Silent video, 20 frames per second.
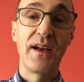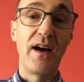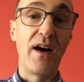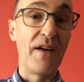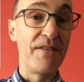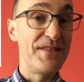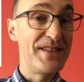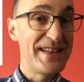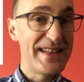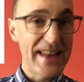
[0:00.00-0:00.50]

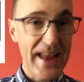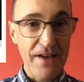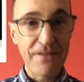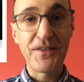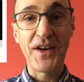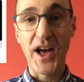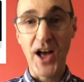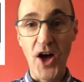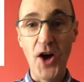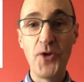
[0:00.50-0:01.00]
I've
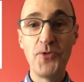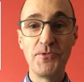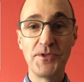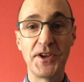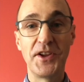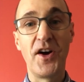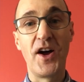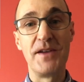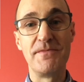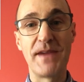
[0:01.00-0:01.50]
never owned
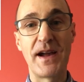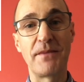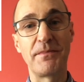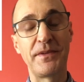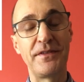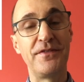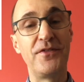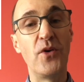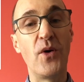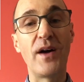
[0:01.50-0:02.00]
an iMac
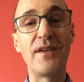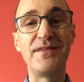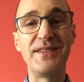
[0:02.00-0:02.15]
before.